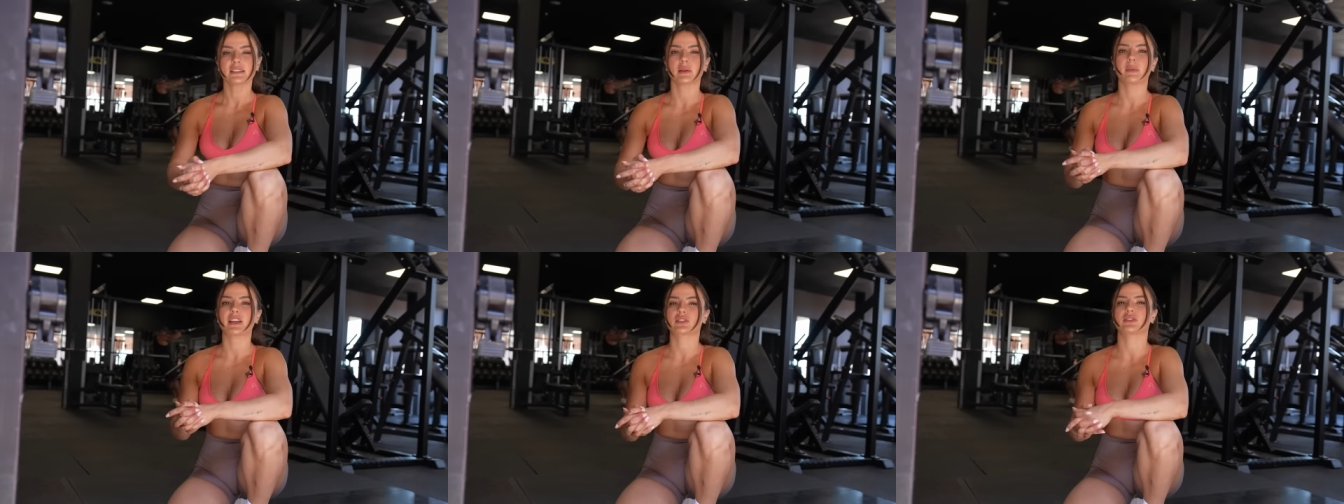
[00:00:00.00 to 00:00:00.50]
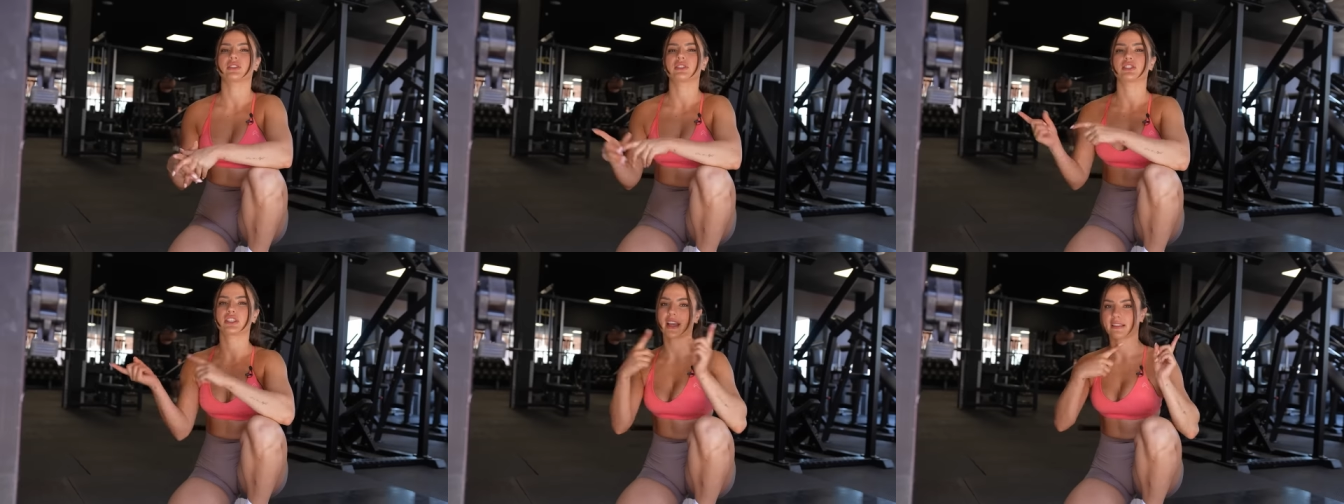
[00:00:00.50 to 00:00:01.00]
So make sure you
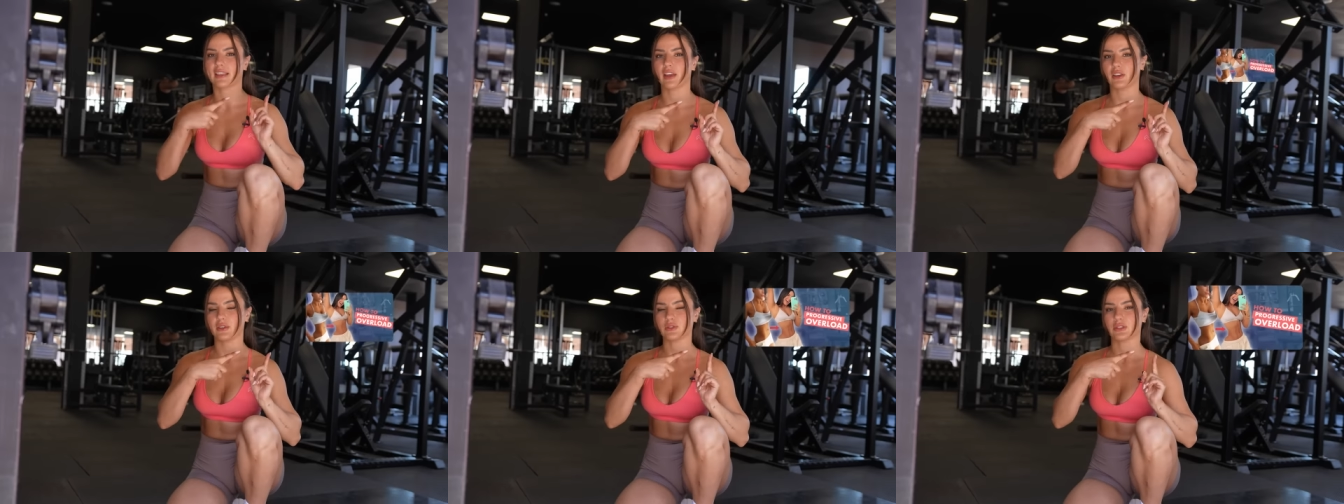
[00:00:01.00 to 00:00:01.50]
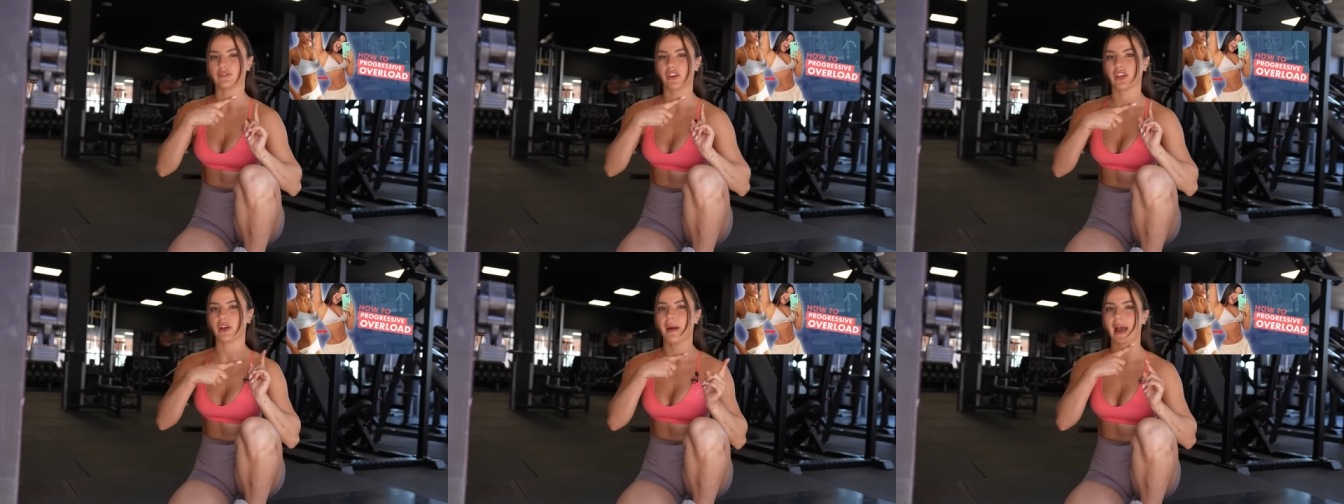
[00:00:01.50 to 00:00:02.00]
check that YouTube
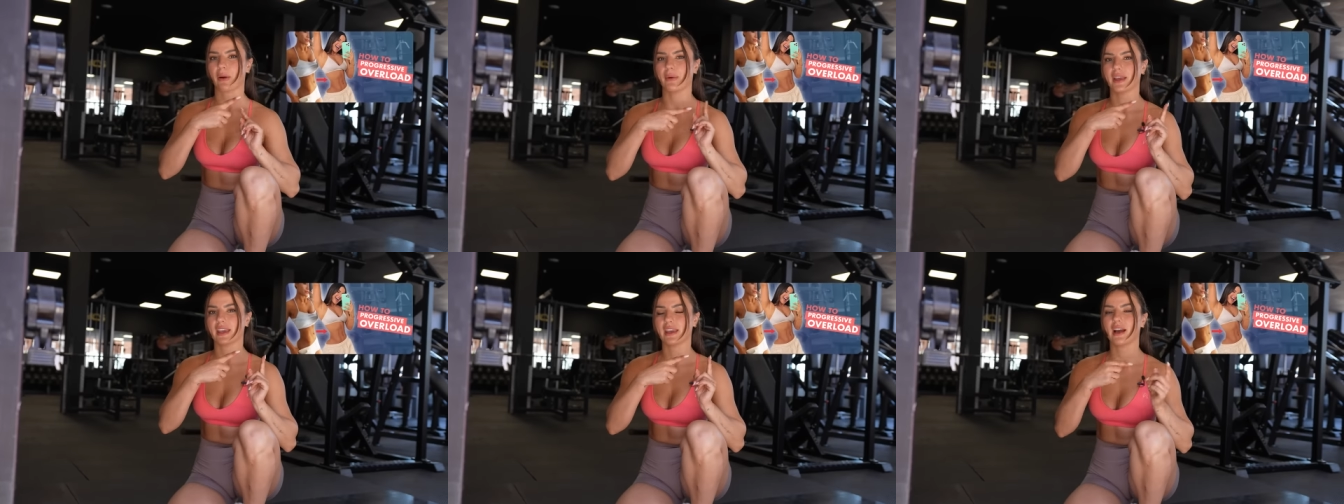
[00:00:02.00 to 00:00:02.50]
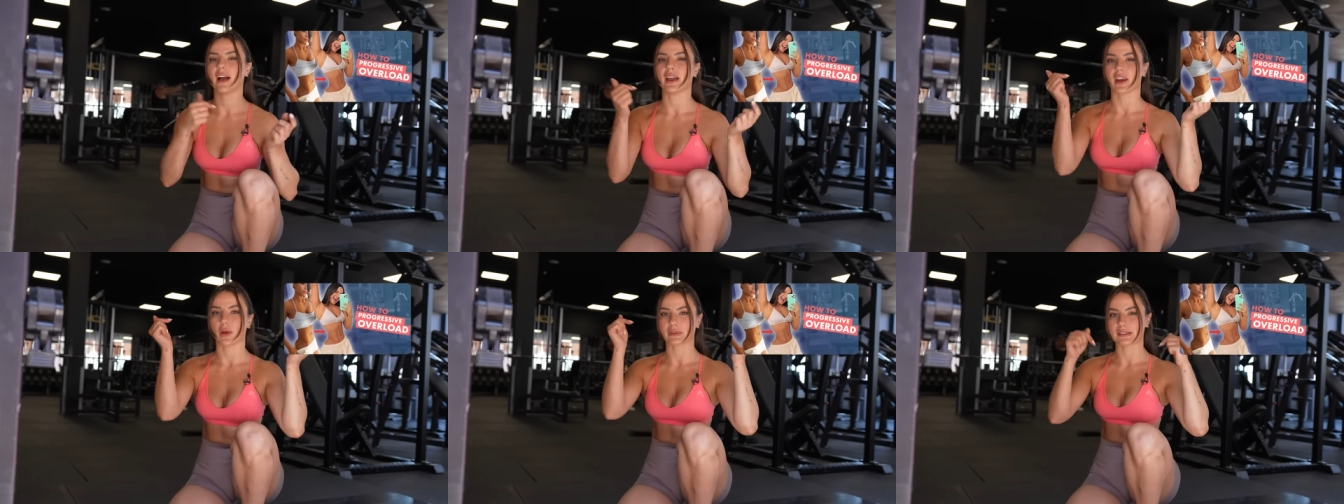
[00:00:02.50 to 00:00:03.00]
video out here
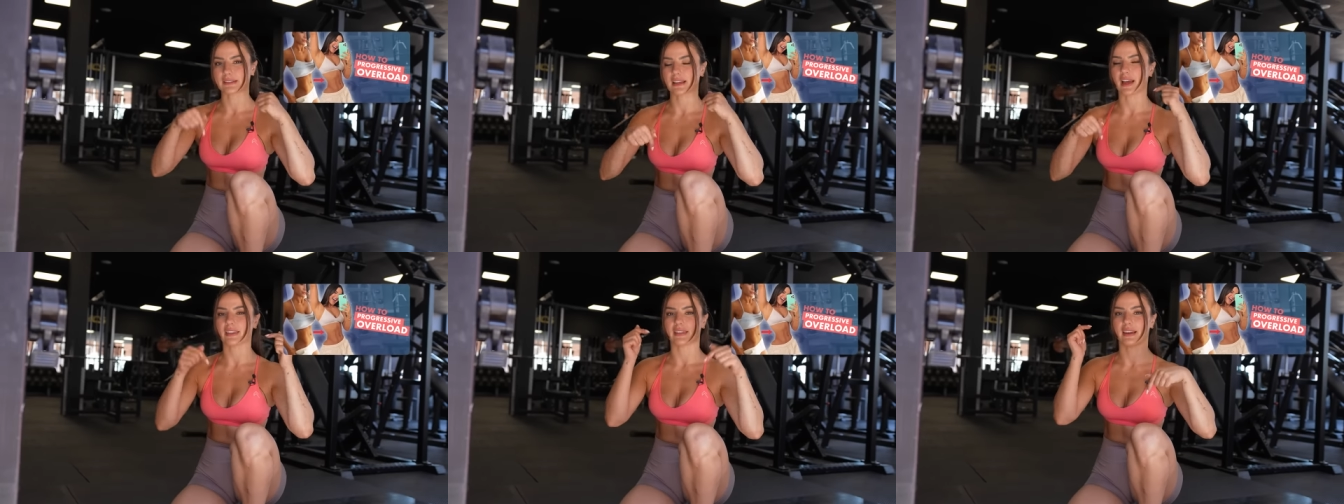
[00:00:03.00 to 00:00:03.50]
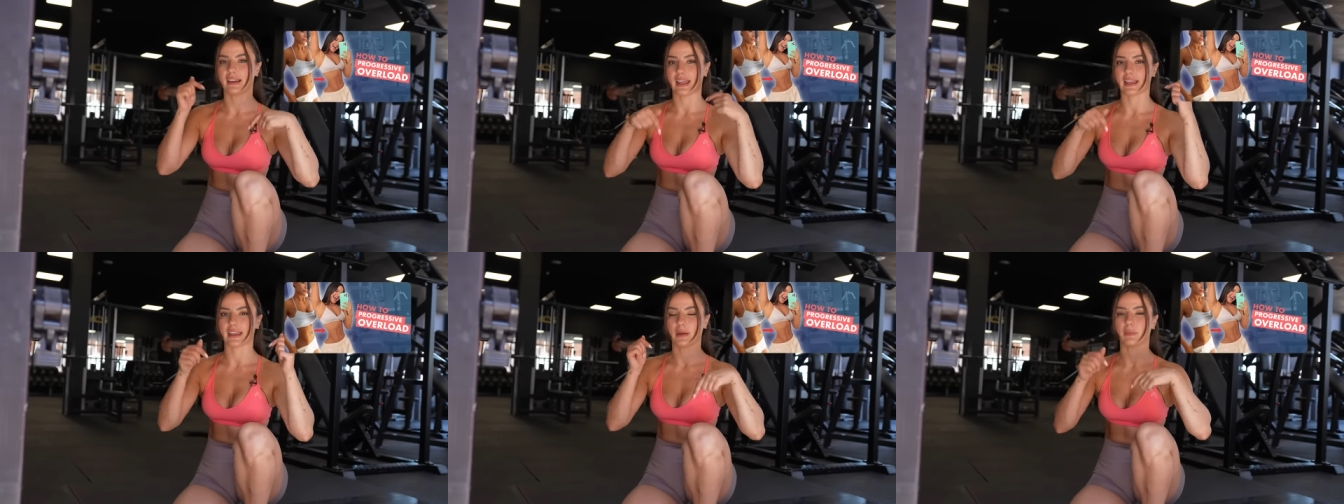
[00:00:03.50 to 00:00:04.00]
and I will insert the
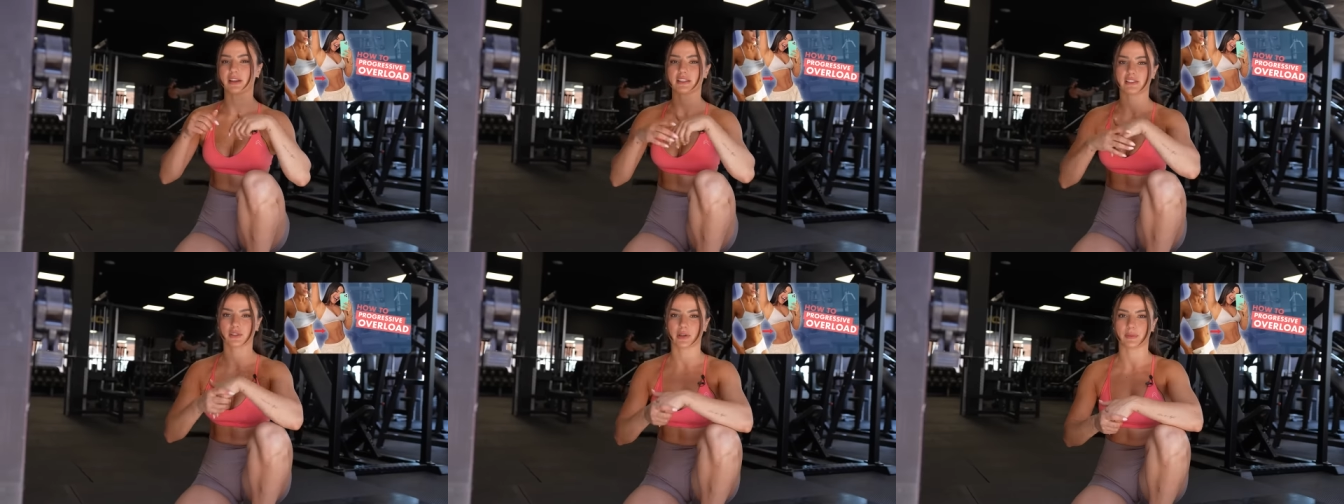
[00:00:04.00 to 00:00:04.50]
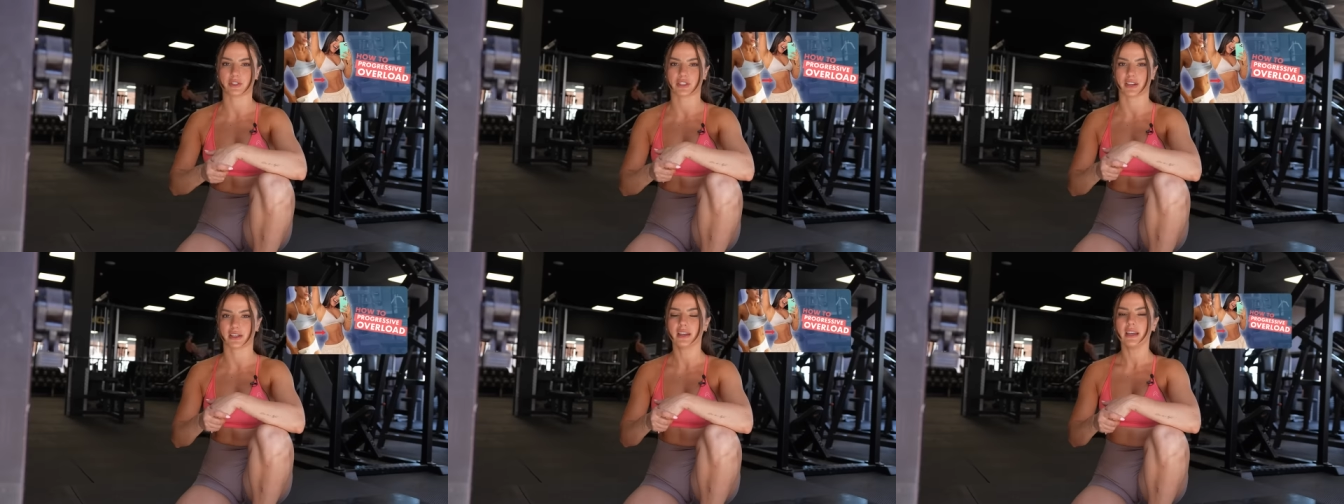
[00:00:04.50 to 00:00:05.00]
link in my
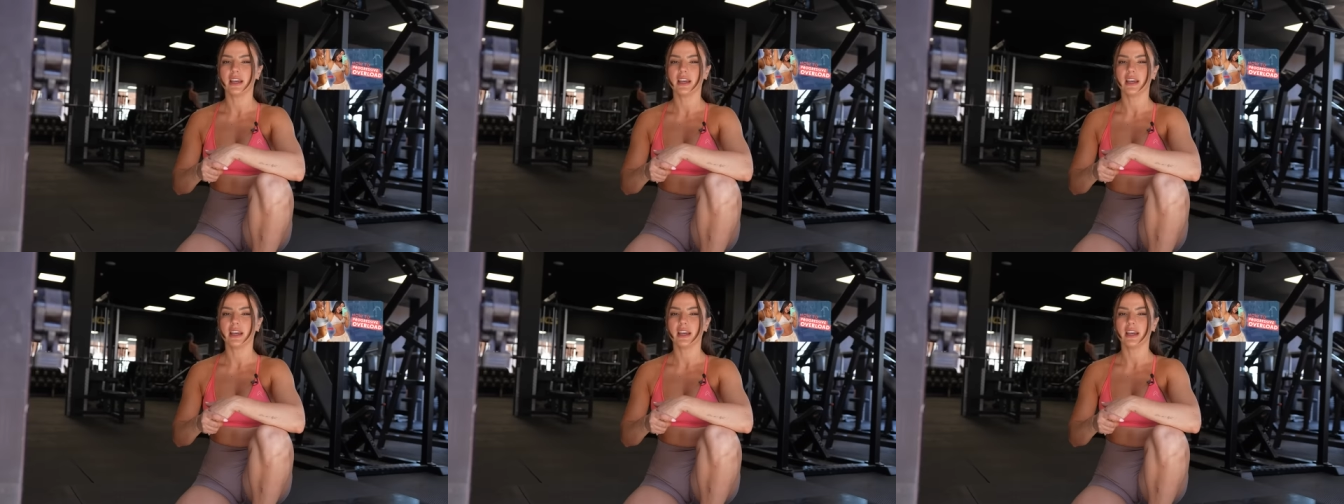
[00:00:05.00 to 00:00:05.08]
description.